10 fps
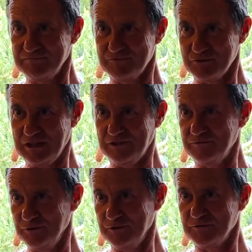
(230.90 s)

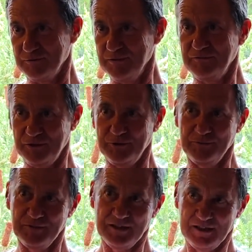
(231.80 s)
transference from if you
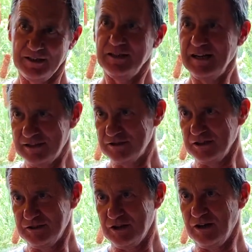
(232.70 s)
actually
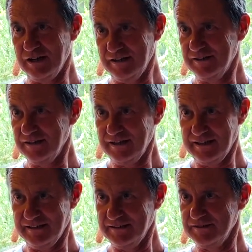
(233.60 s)
diet
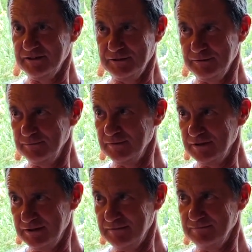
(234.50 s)
and you
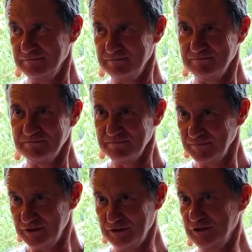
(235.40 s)

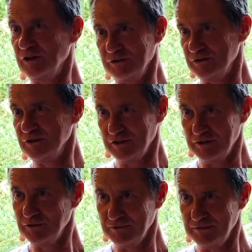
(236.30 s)
don't
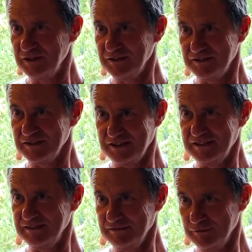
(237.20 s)
automatically
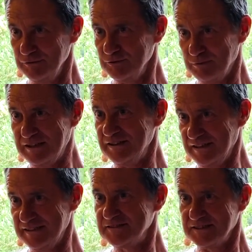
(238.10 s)
lose weight the
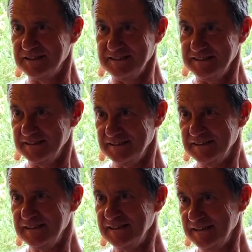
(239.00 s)
next day.
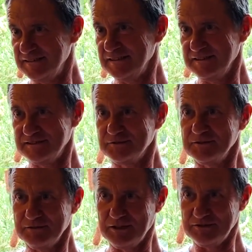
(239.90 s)
It sort
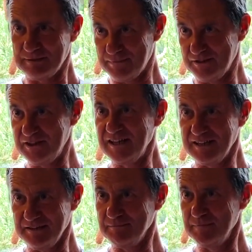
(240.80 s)
of goes up and down,
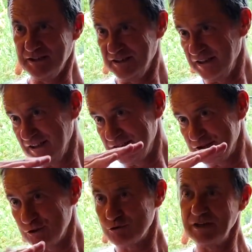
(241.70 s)
but it's the
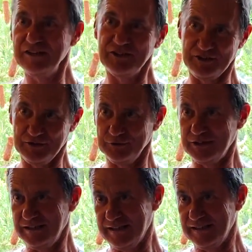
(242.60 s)
trend that you're looking